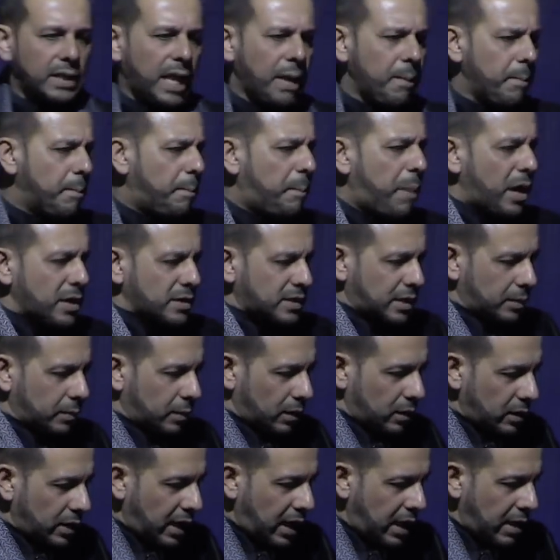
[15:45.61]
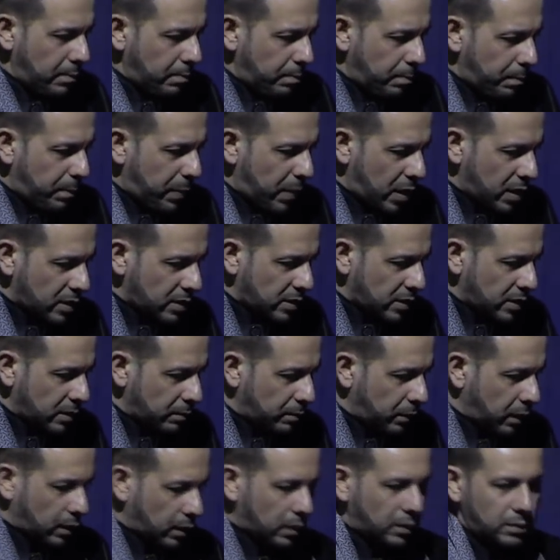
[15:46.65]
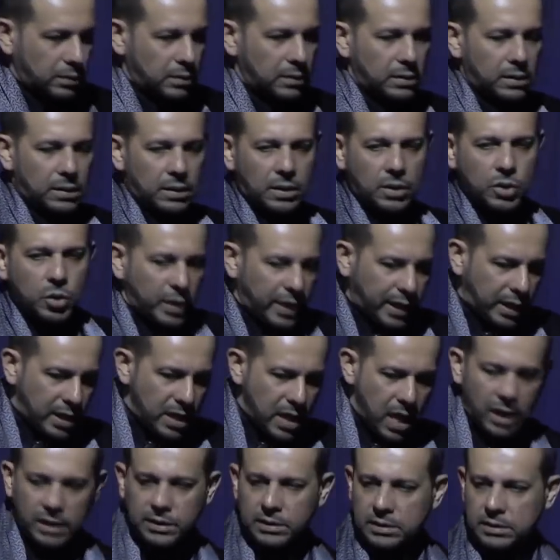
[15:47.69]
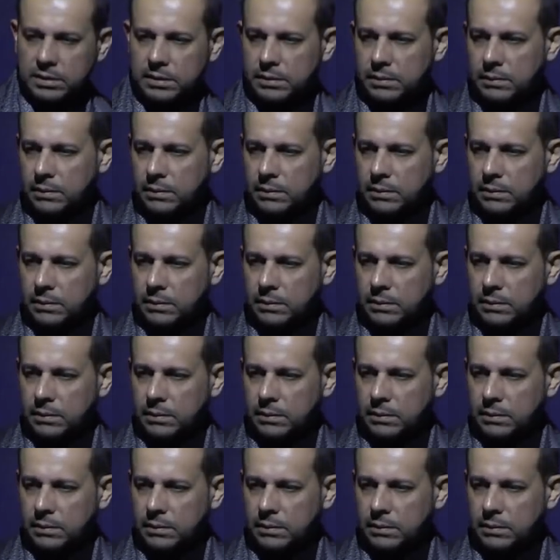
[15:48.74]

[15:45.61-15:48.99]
Impossible, impossible. You cannot.